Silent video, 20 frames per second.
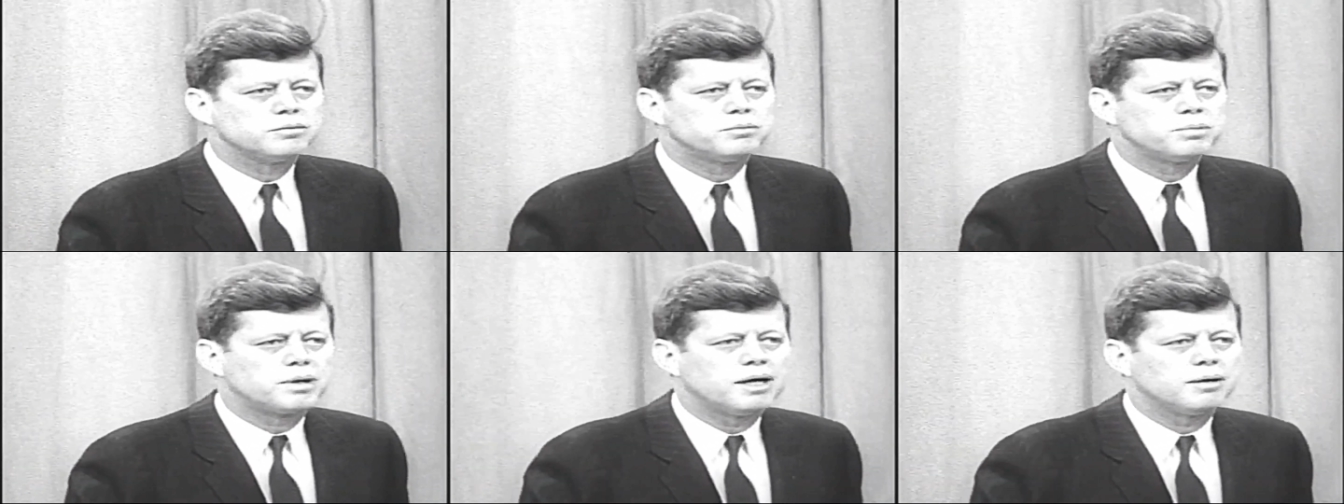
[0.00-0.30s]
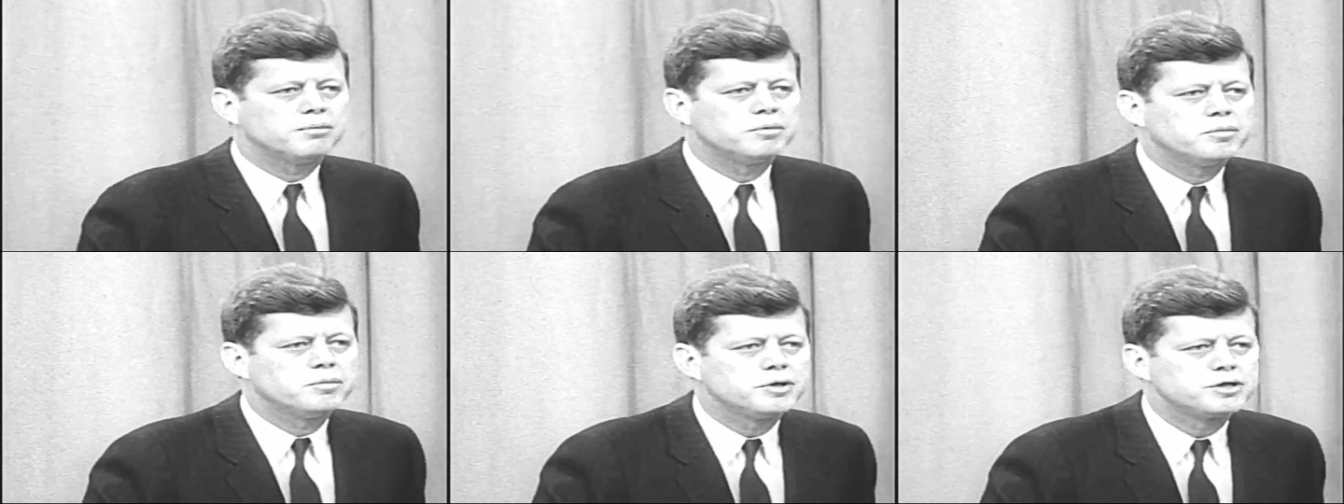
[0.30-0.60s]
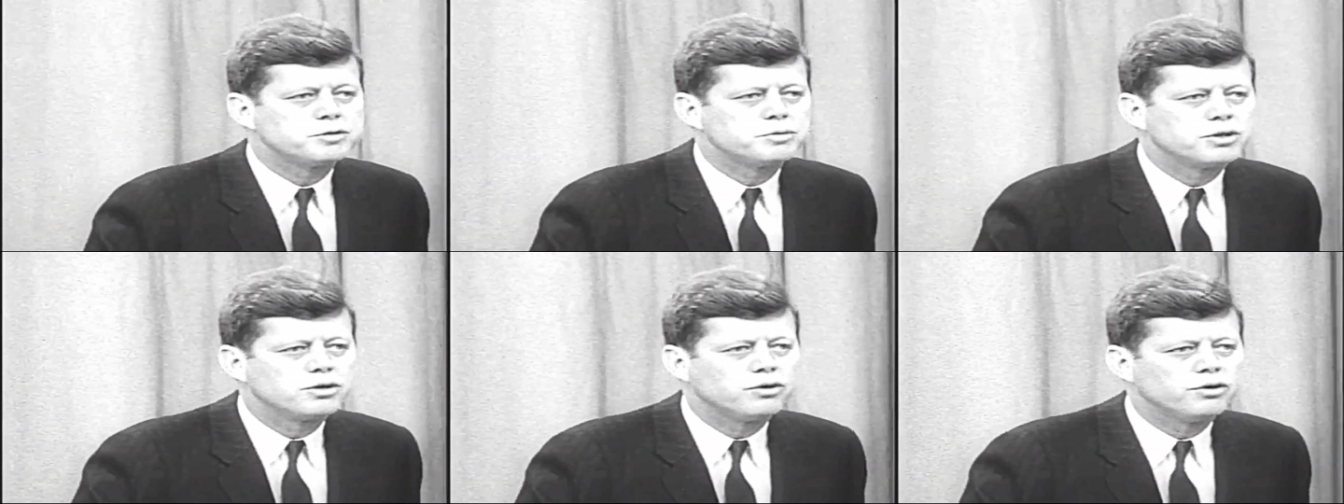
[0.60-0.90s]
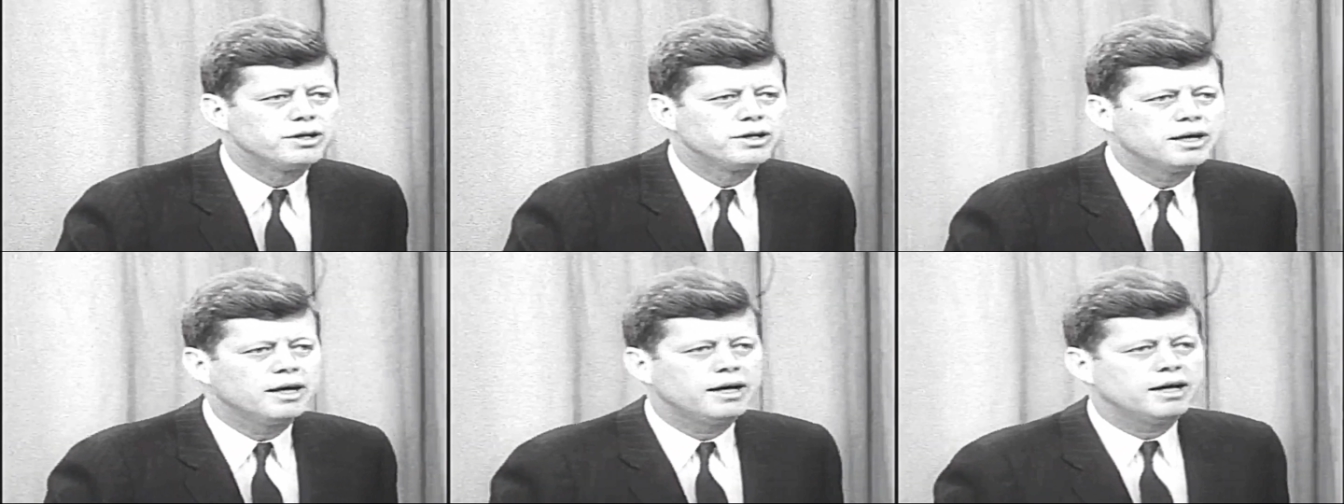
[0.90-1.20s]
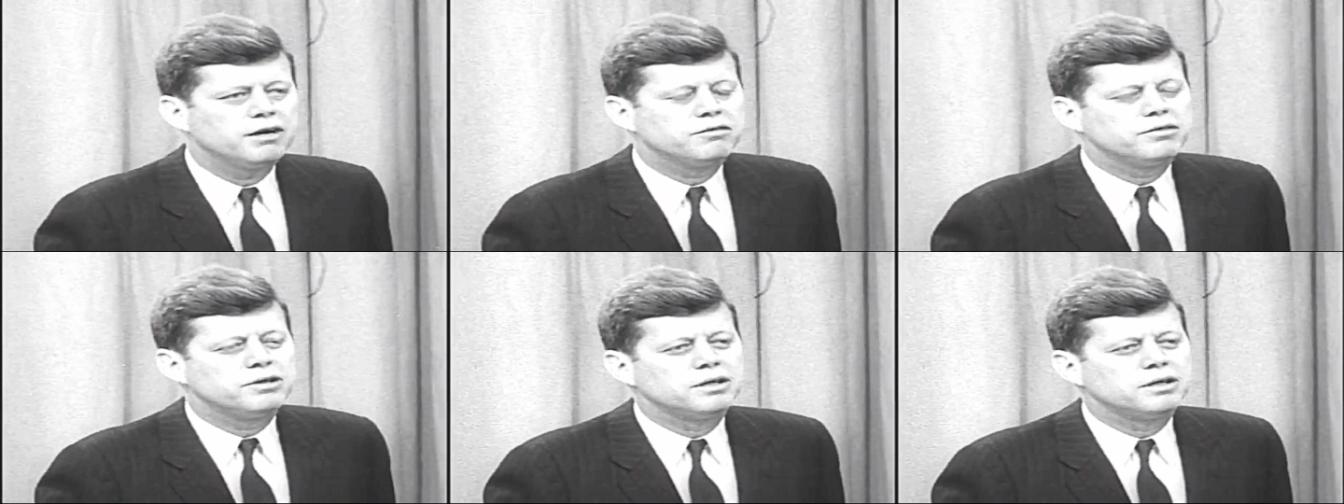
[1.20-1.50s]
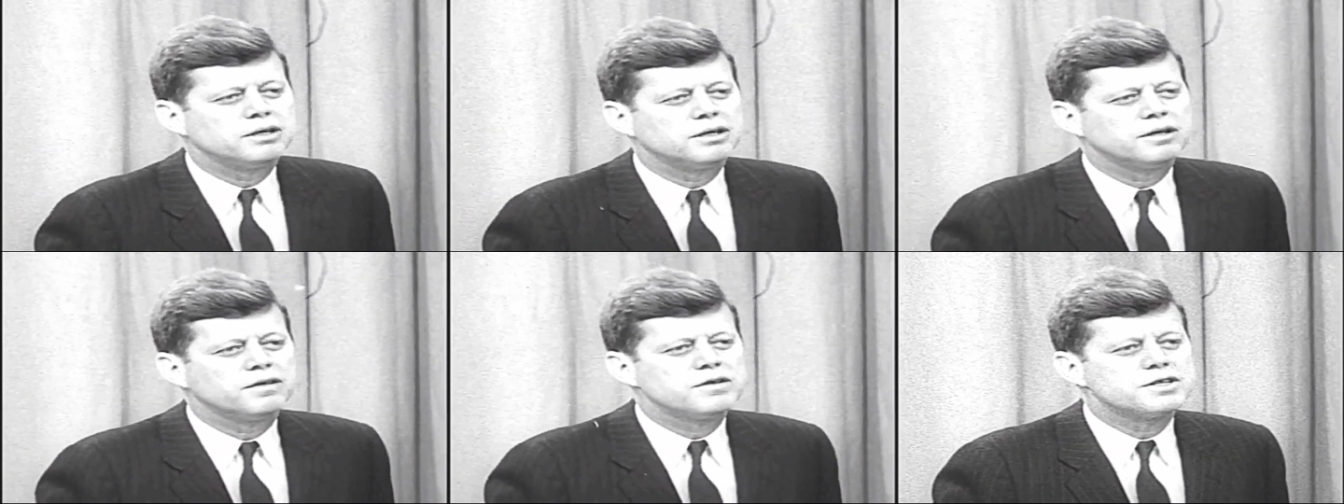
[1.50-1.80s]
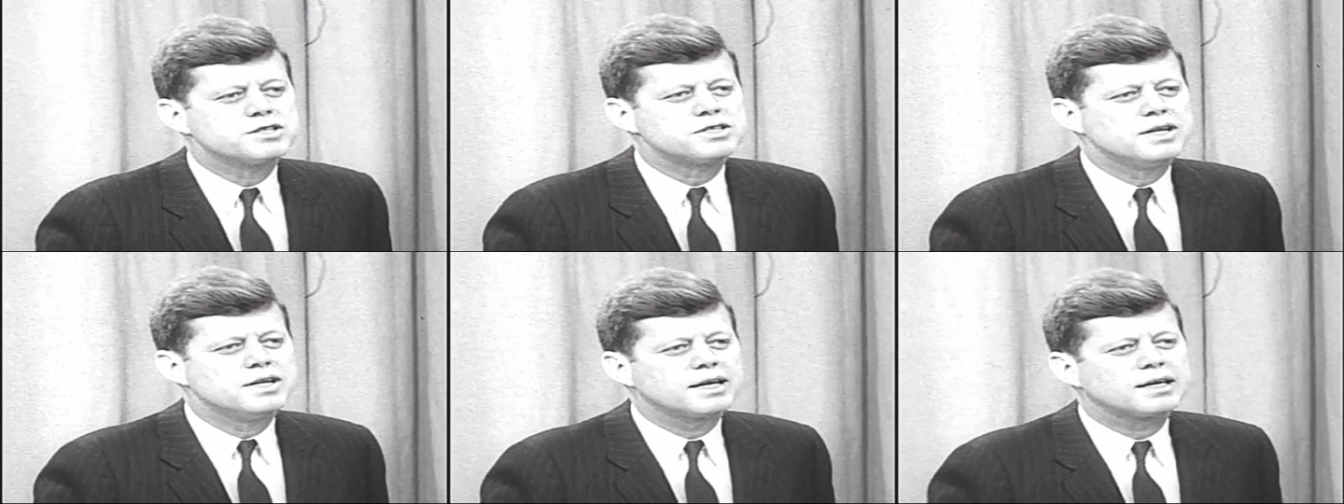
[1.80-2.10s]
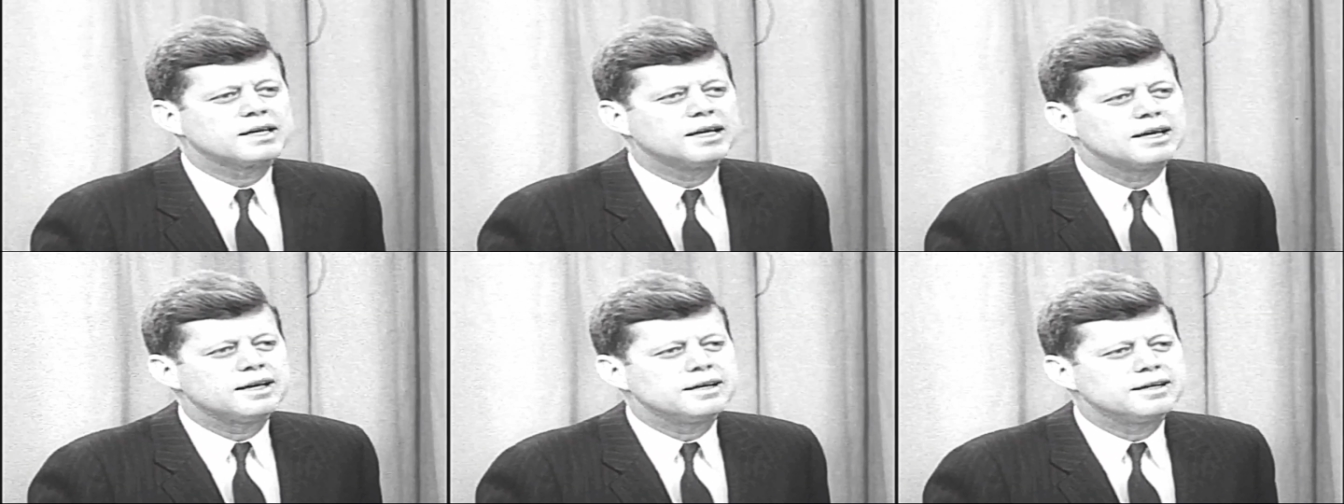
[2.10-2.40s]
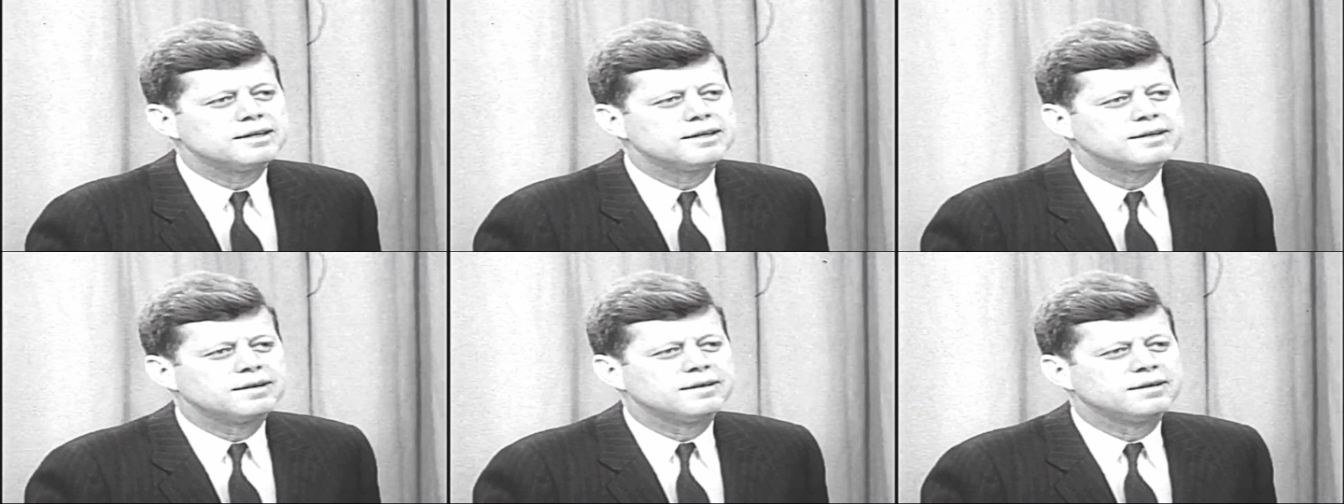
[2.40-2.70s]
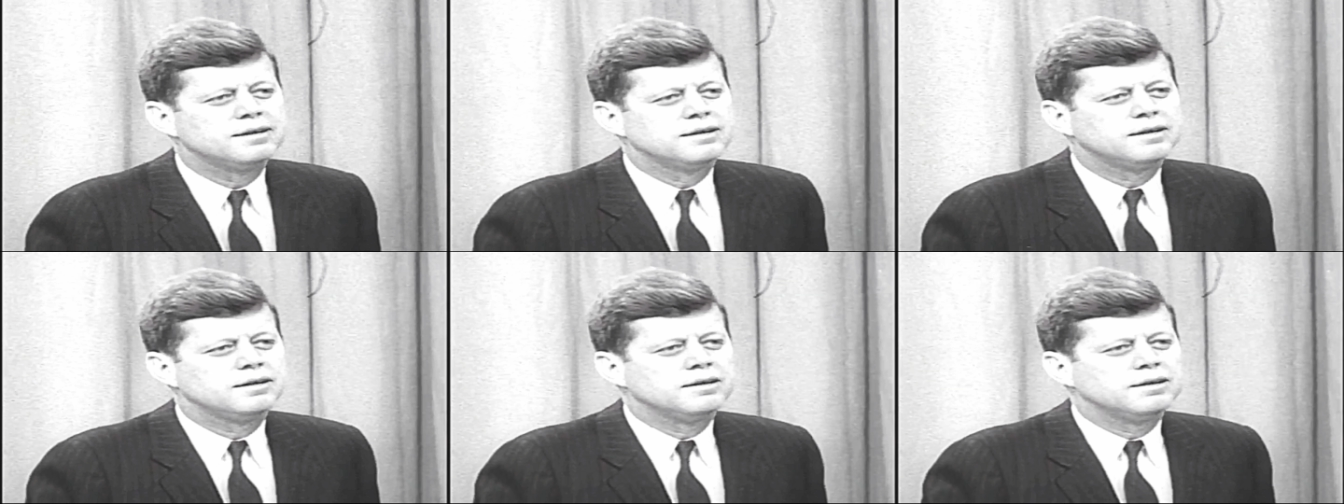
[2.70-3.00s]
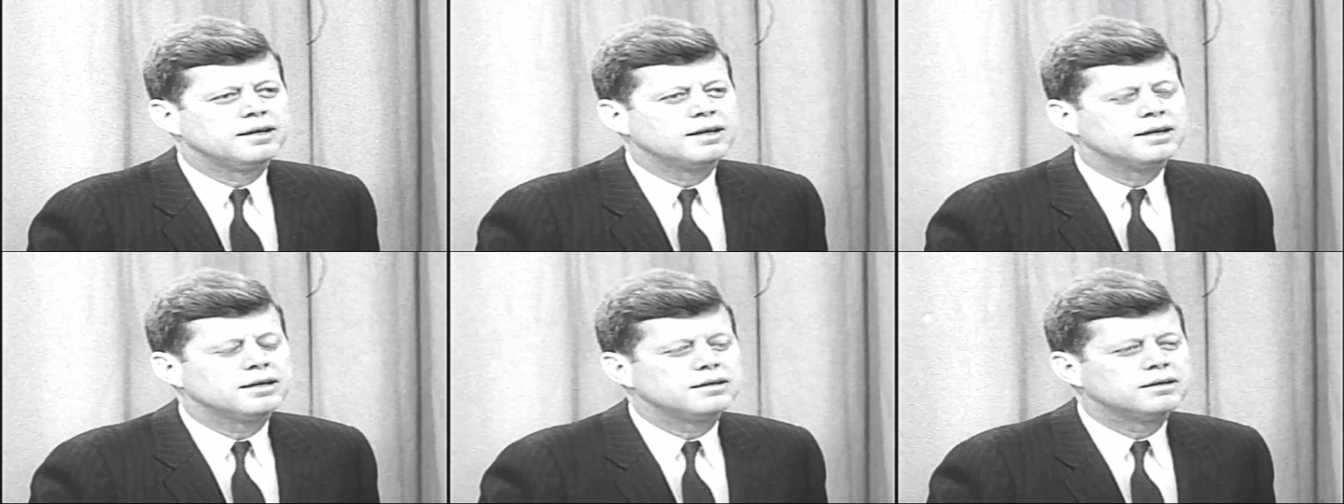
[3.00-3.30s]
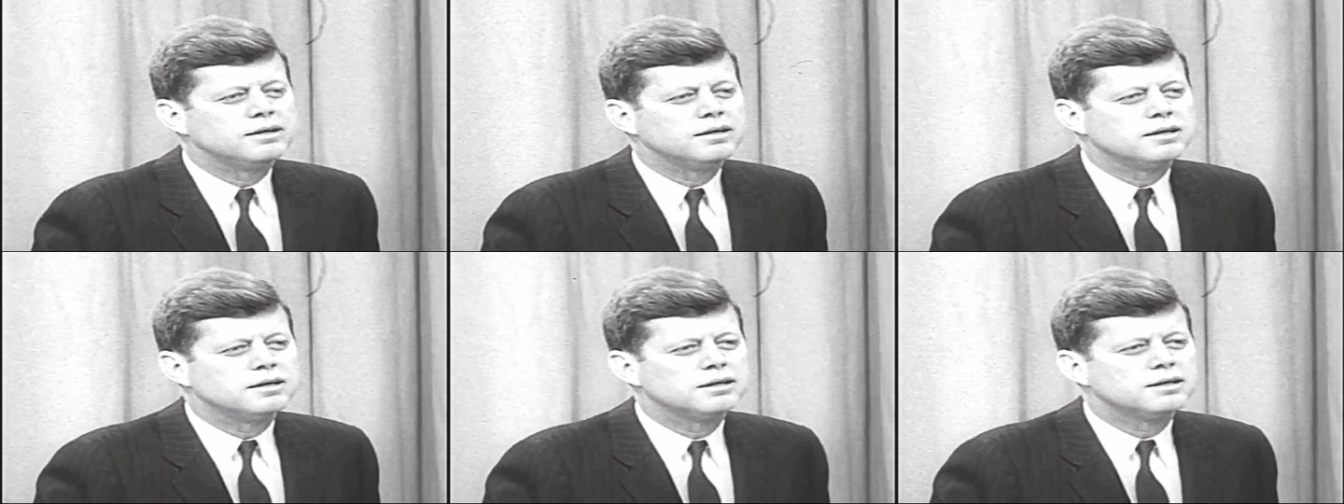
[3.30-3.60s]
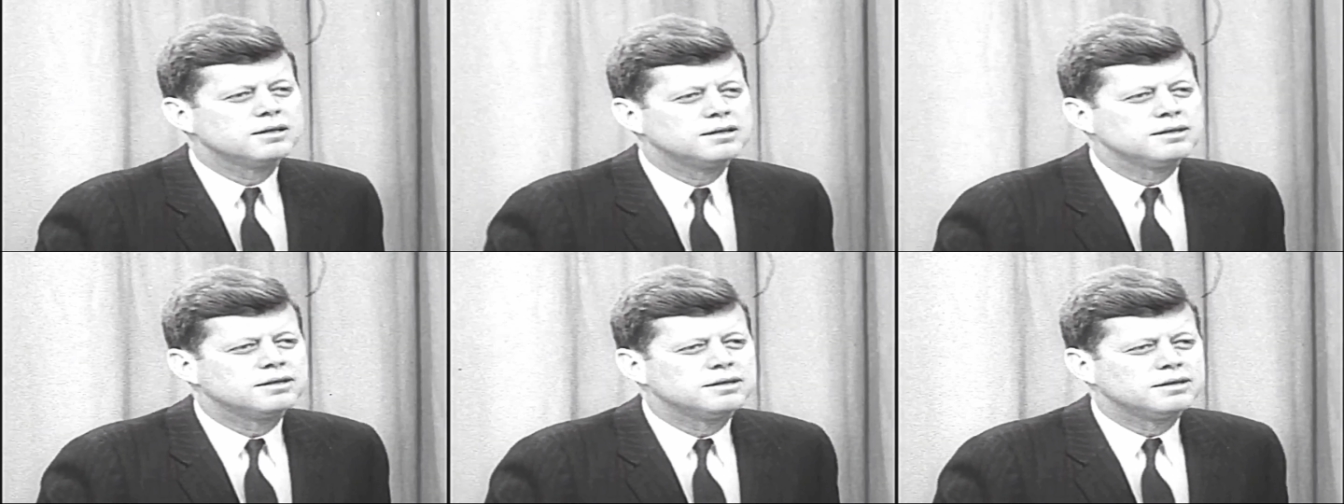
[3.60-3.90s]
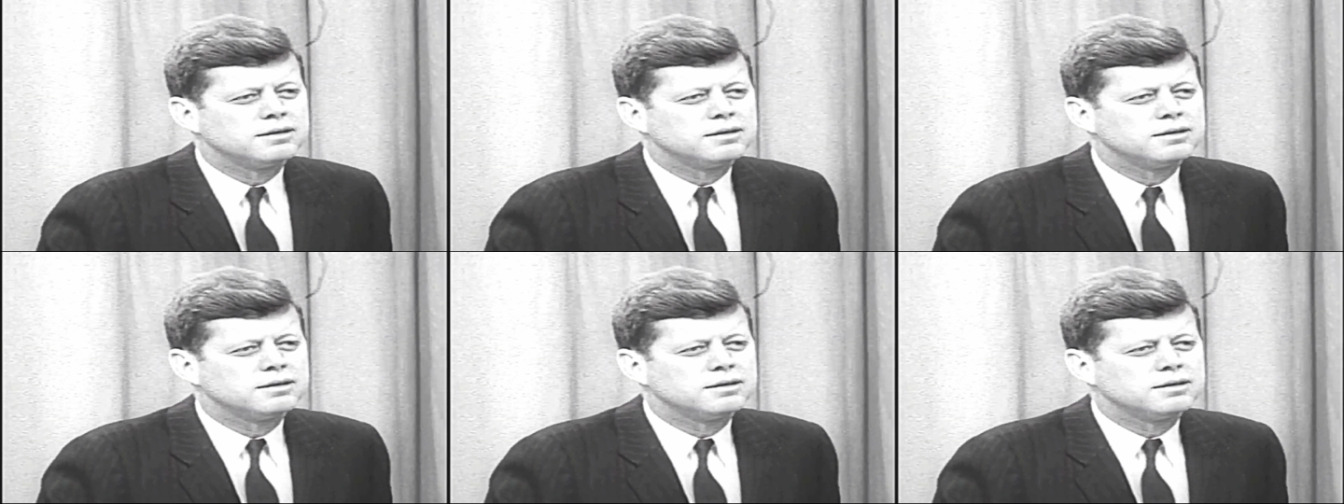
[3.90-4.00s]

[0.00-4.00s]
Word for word: problem which we're going to have in uh, this decade. And uh,